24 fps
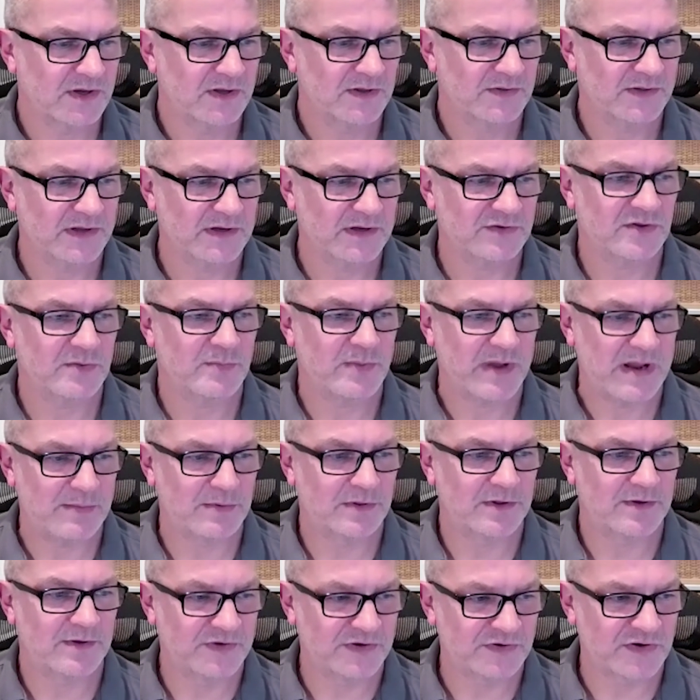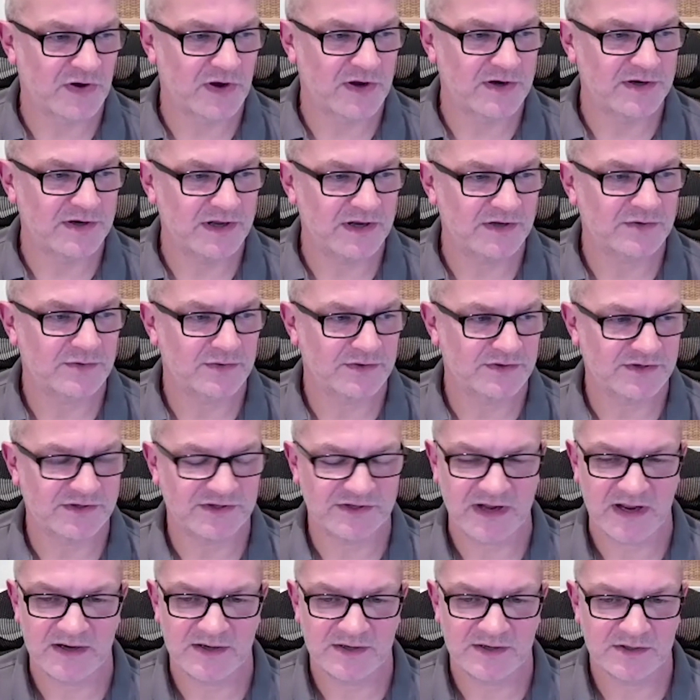These are the people that designed it. So as I
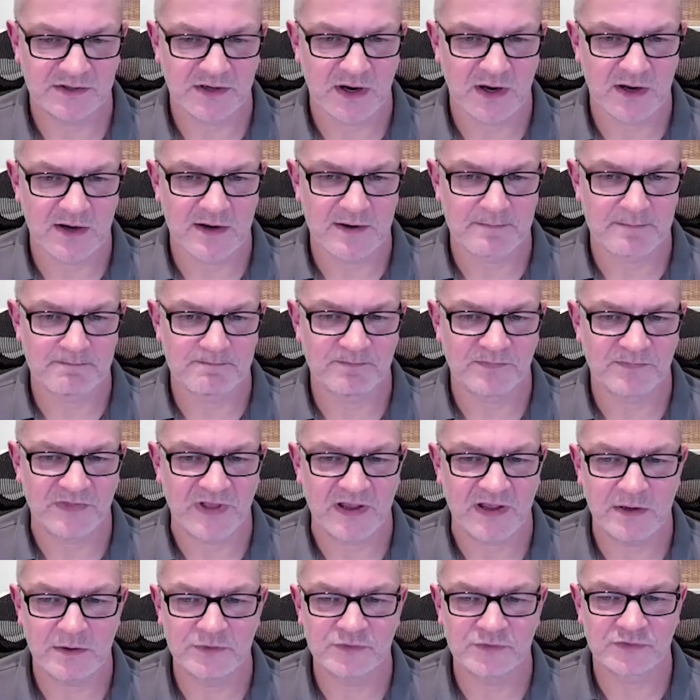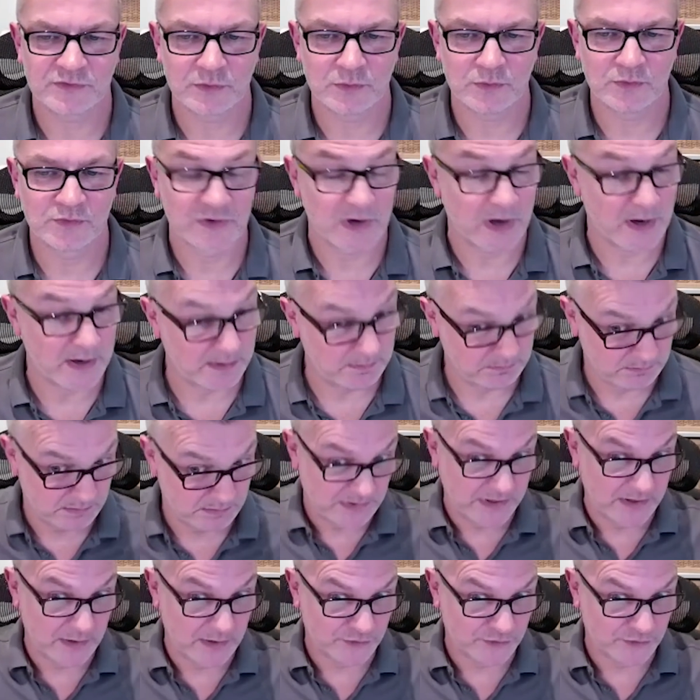said, they use tools like ER